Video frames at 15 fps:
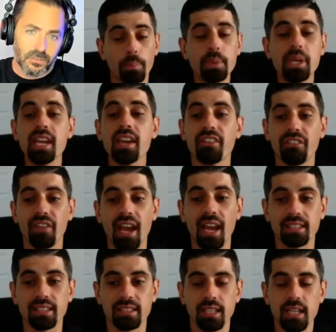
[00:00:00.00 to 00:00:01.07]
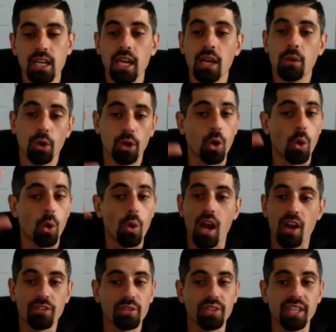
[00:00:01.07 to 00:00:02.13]
Well, the PFS, we're
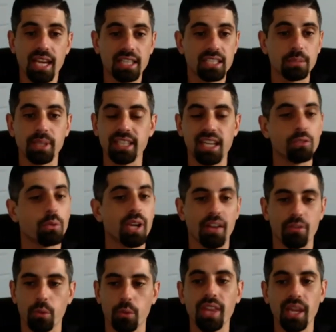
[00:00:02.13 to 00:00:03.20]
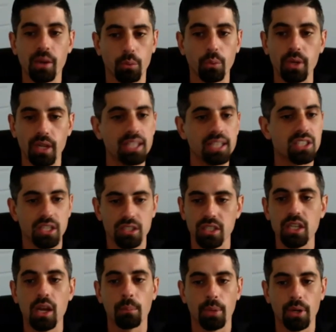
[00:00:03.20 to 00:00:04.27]
going off the document, whatever they, it's
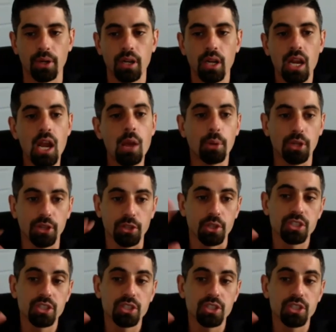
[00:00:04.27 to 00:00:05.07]
just a number, but okay.